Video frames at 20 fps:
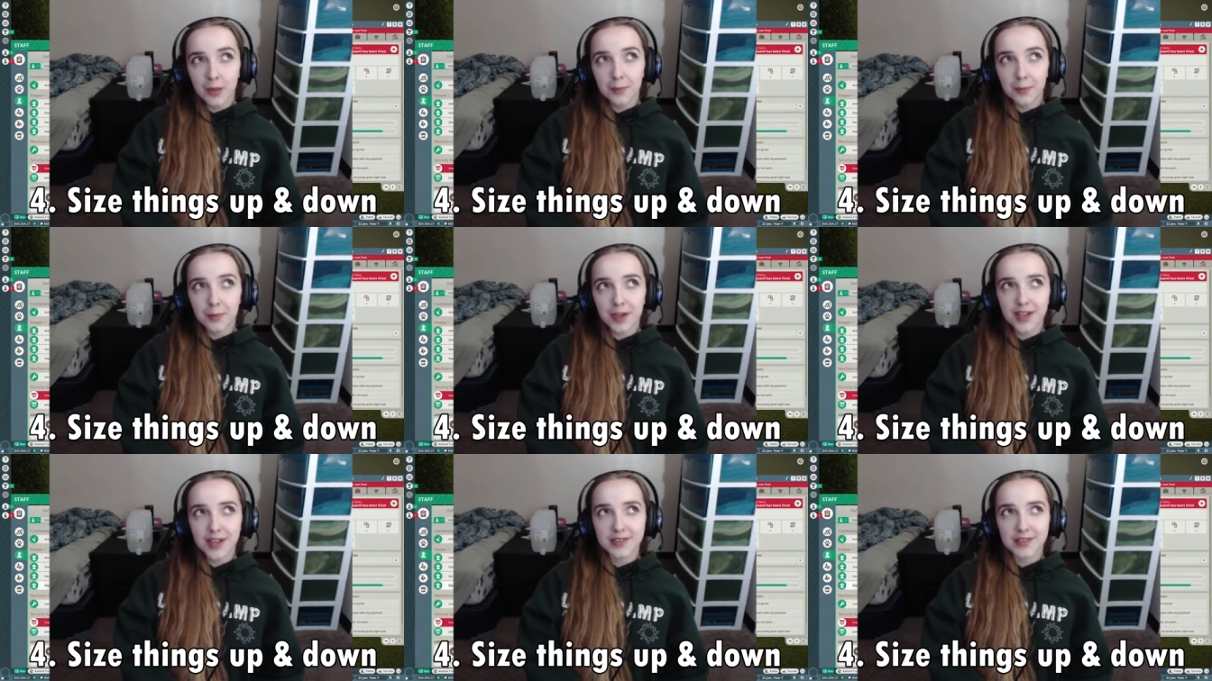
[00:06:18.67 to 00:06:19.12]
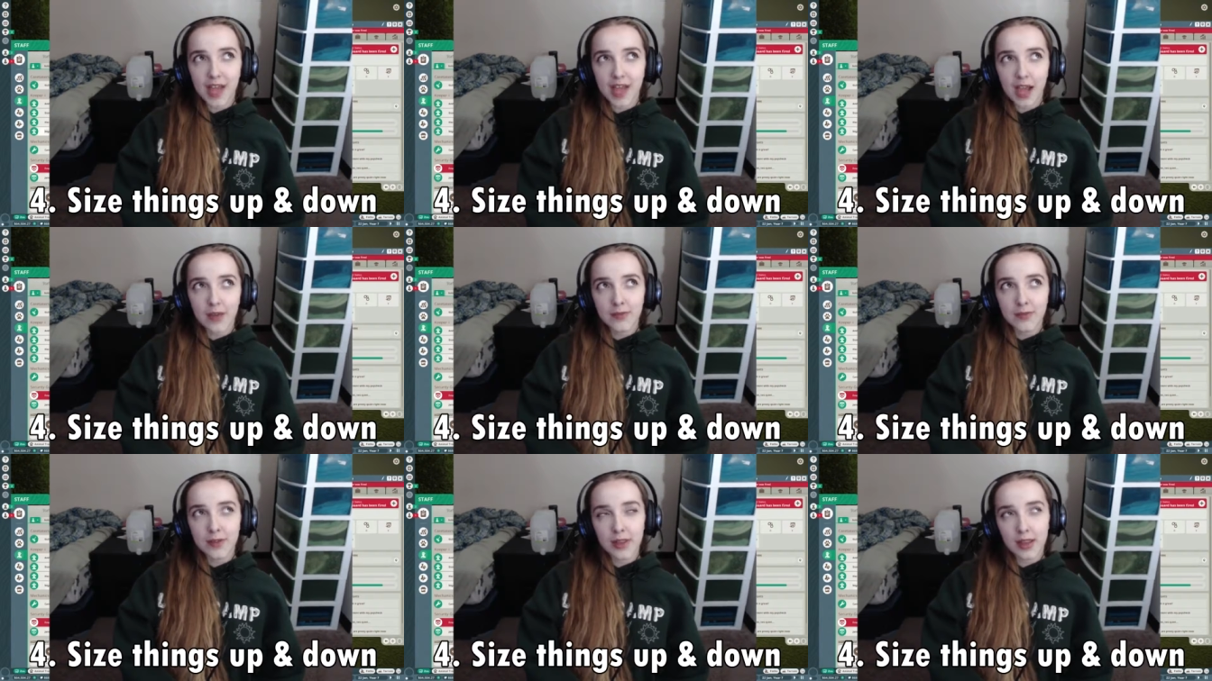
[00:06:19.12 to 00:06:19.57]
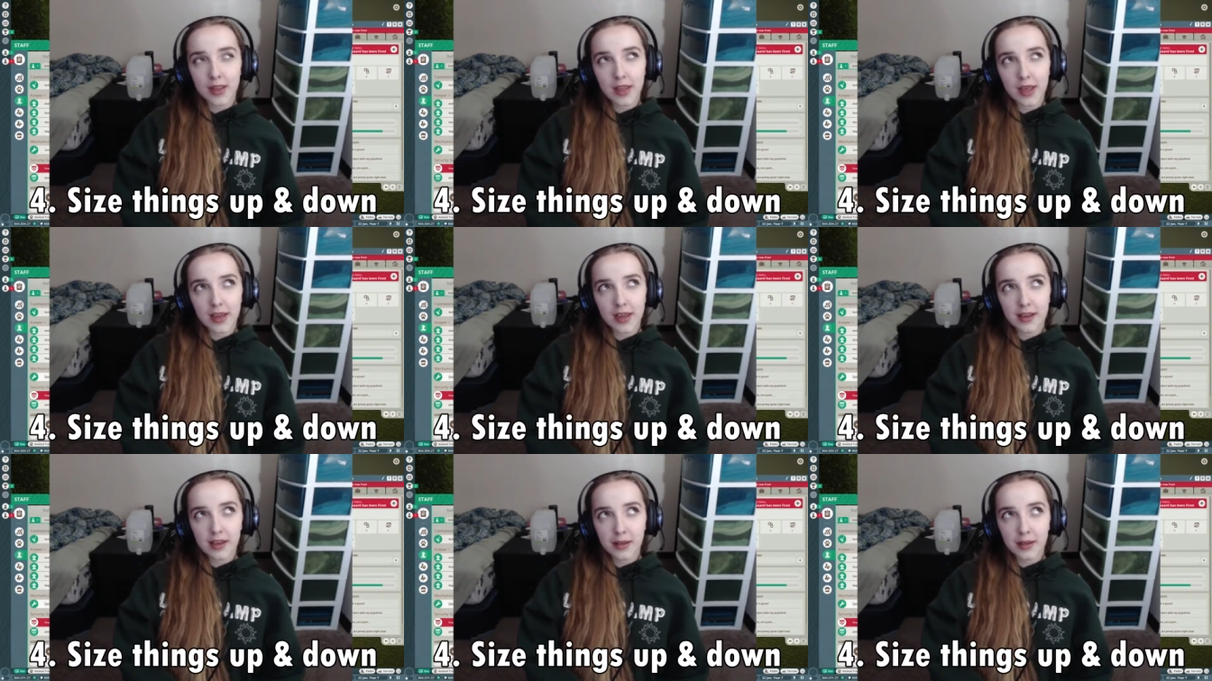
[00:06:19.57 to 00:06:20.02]
because I feel
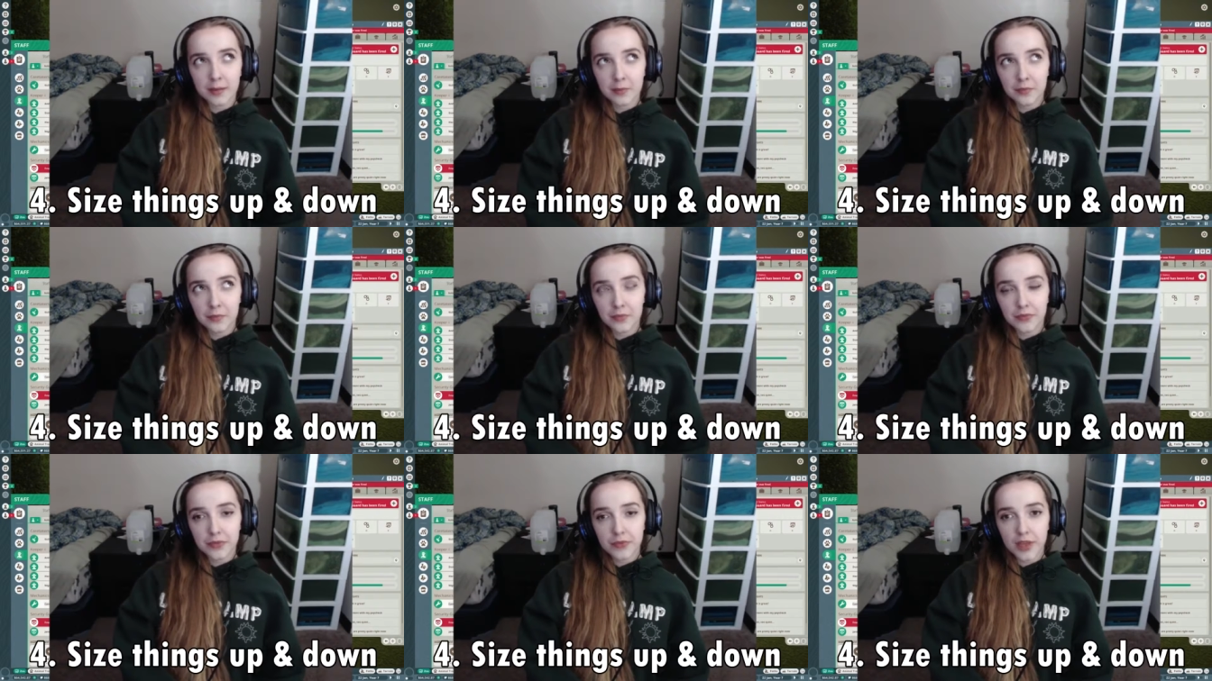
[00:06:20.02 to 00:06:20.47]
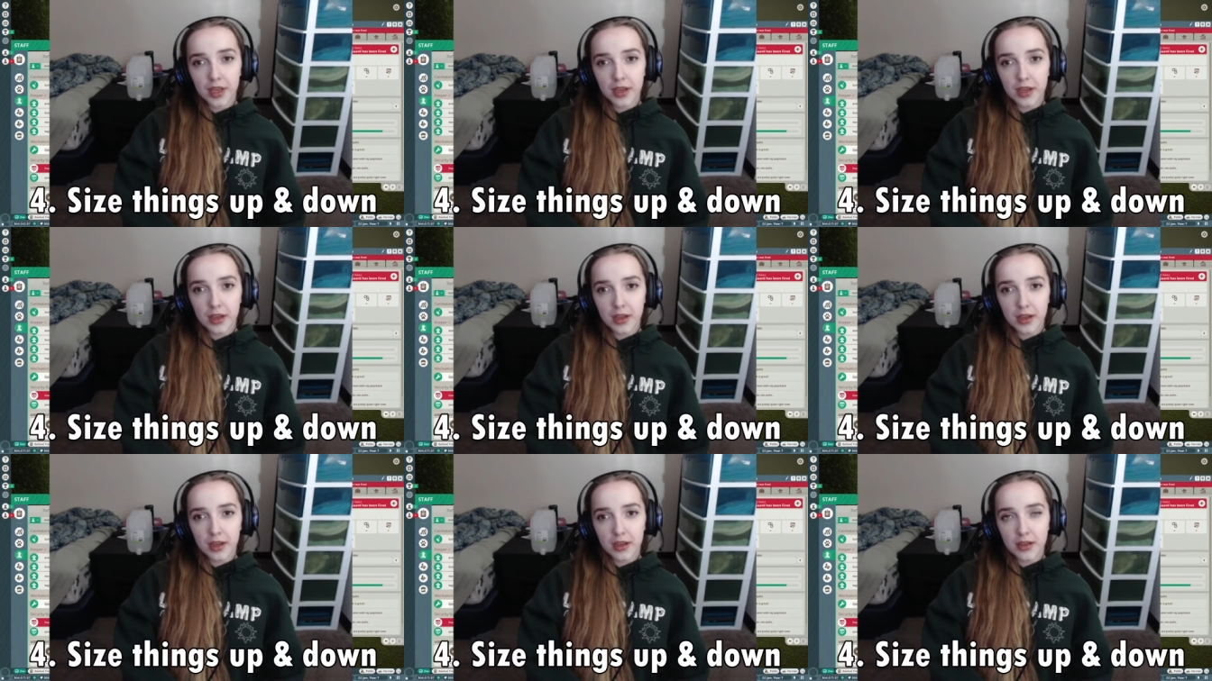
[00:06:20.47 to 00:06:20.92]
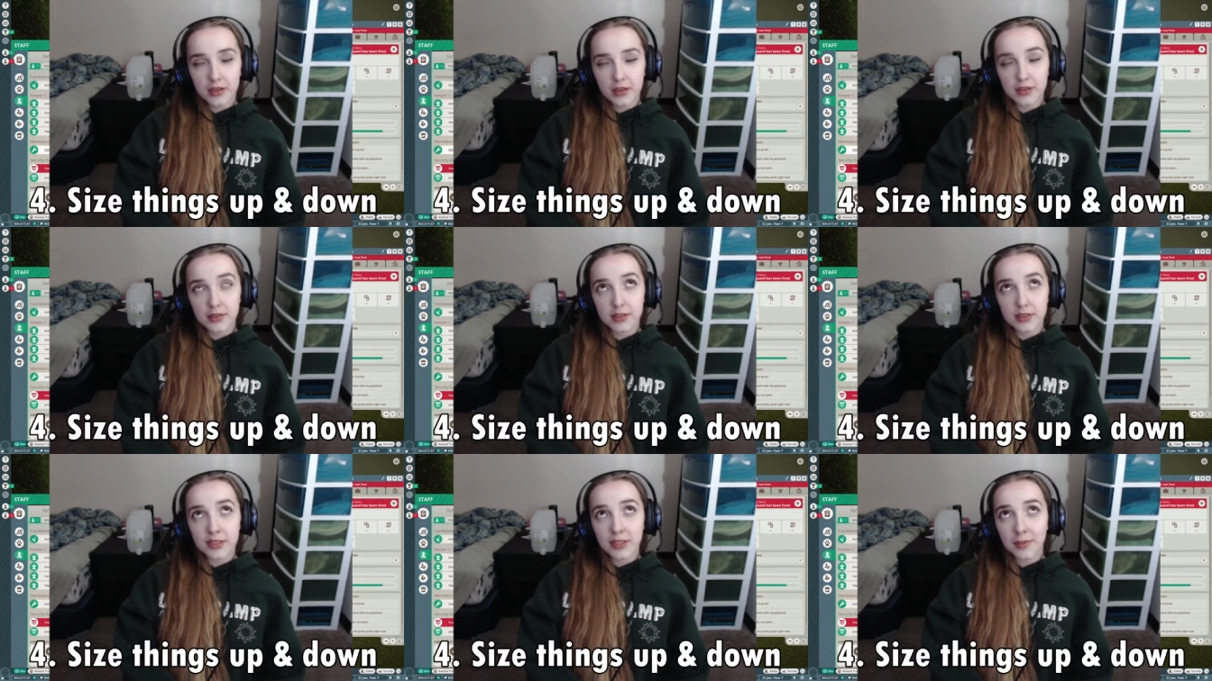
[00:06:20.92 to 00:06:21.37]
like
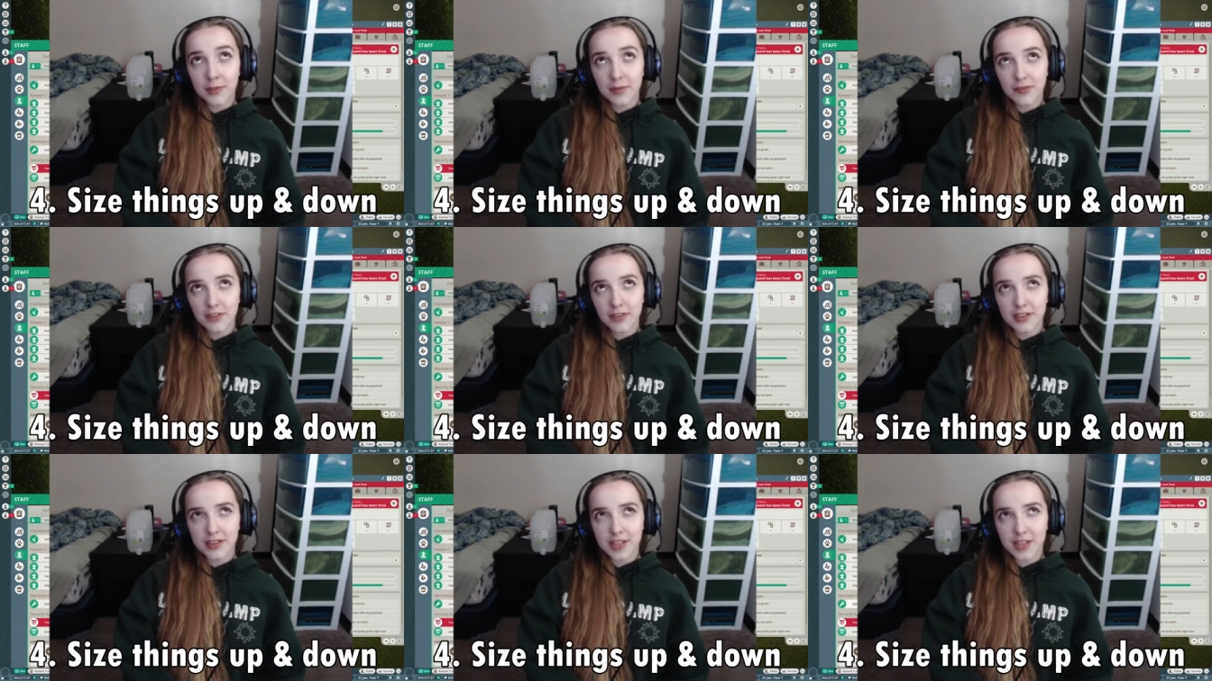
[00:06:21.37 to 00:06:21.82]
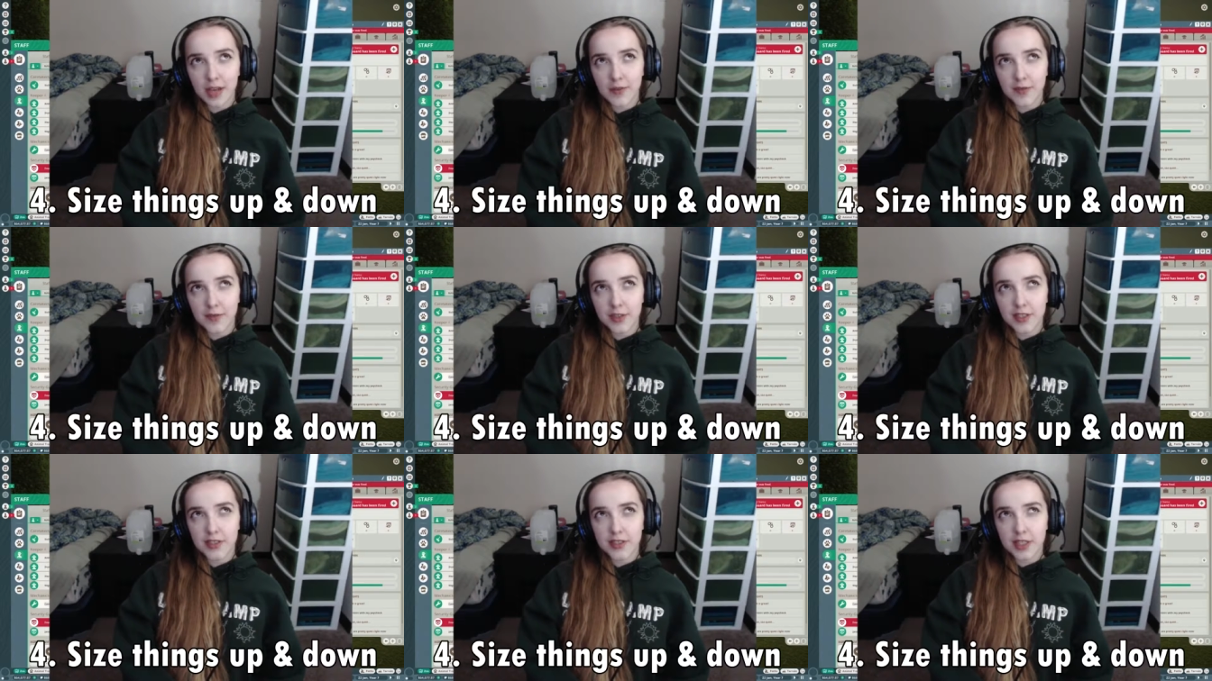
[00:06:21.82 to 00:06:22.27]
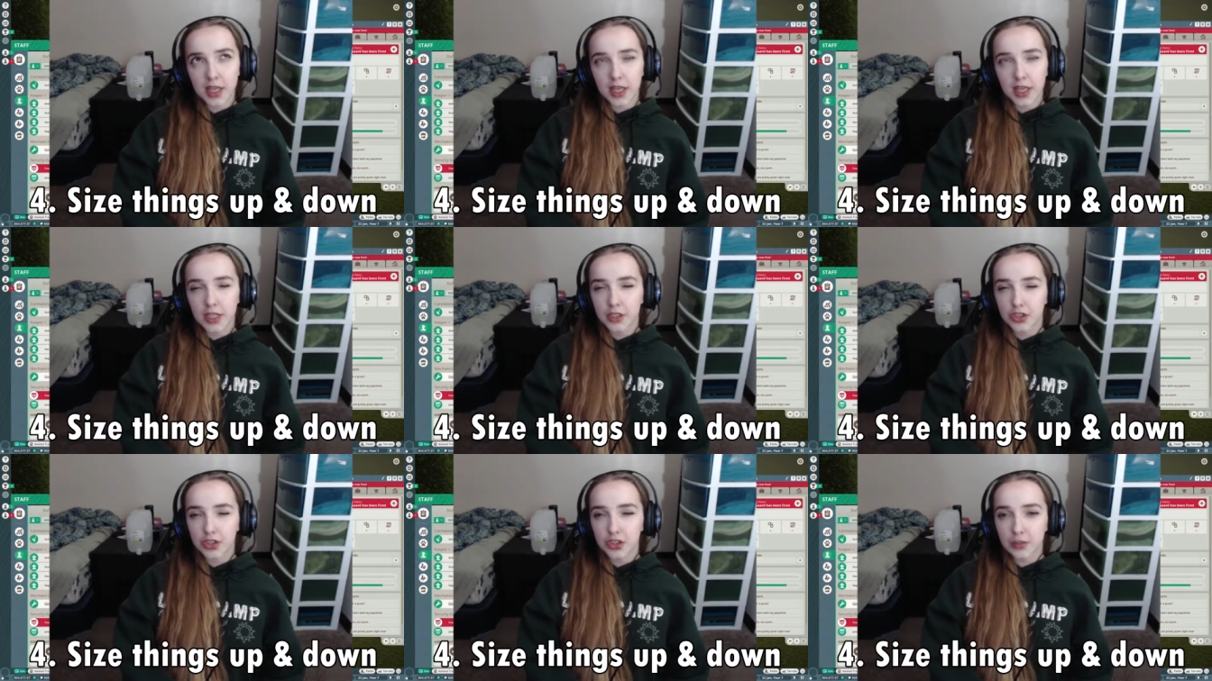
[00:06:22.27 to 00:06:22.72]
some of the stuff is
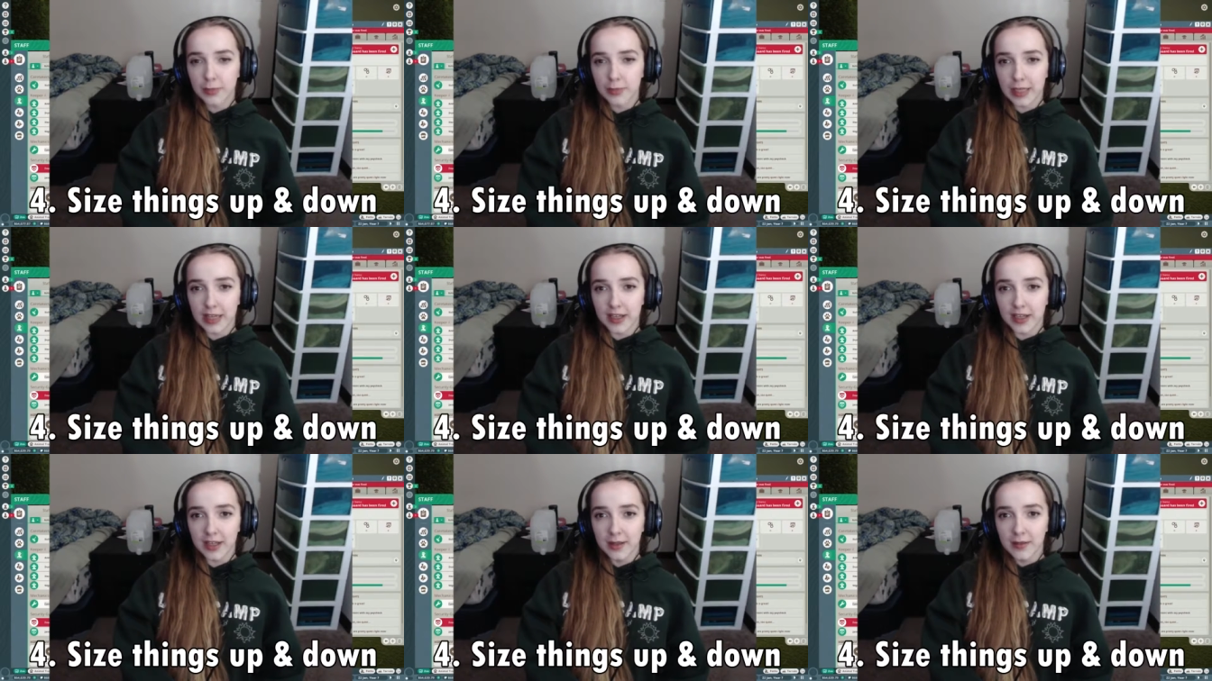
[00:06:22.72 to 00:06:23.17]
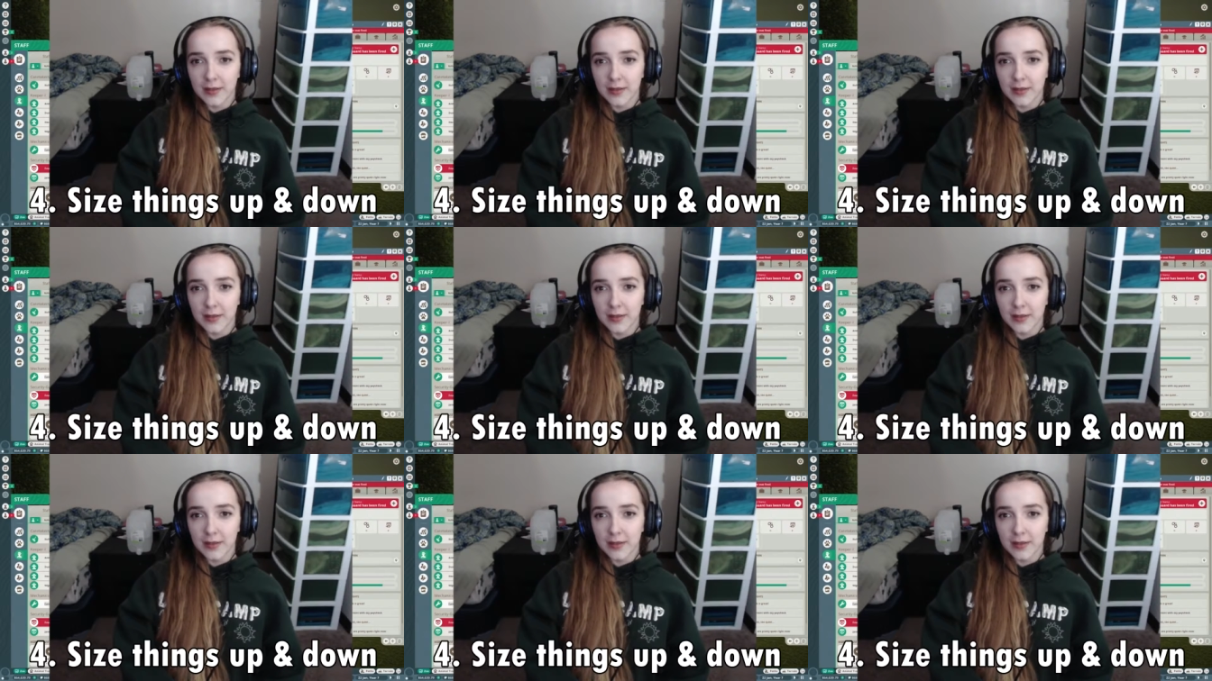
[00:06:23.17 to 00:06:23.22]
like too big.